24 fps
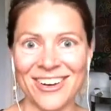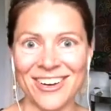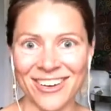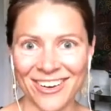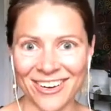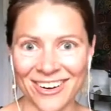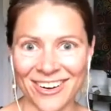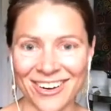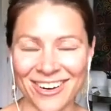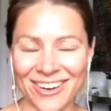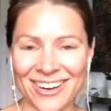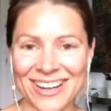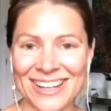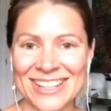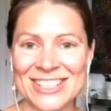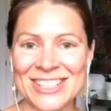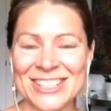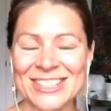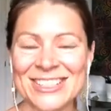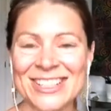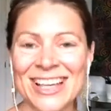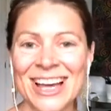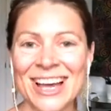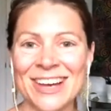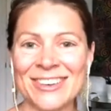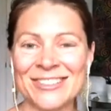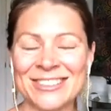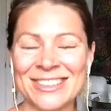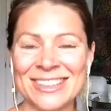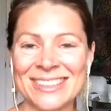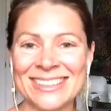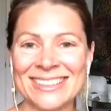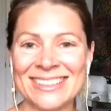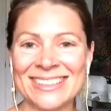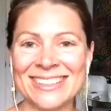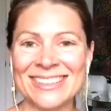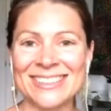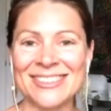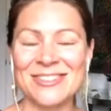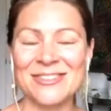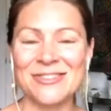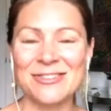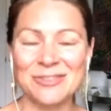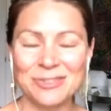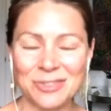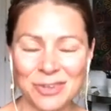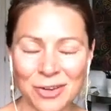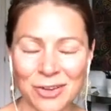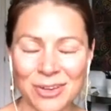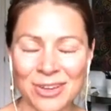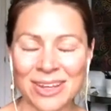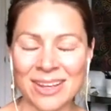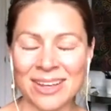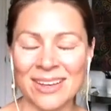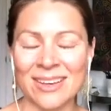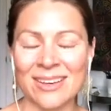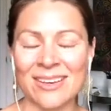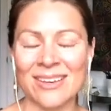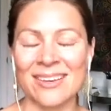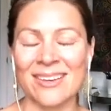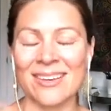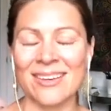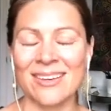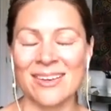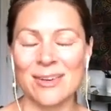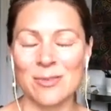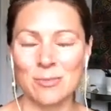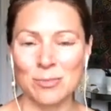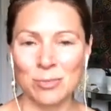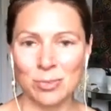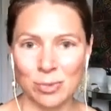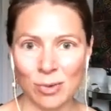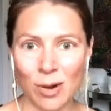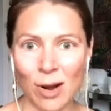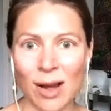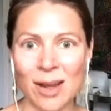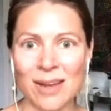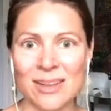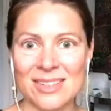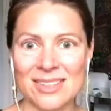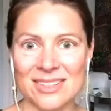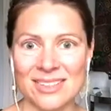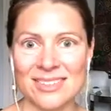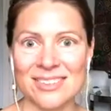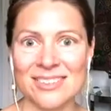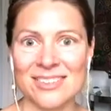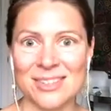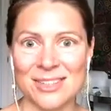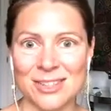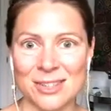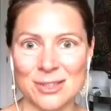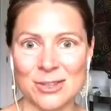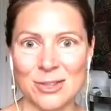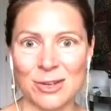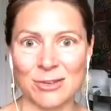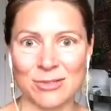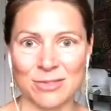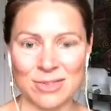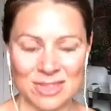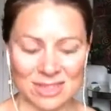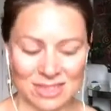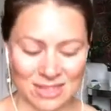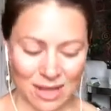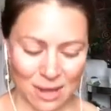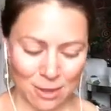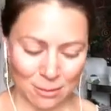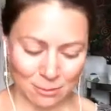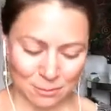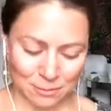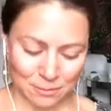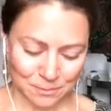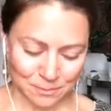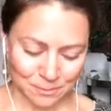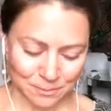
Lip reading: are, and just haven't fully brought to the surface yet.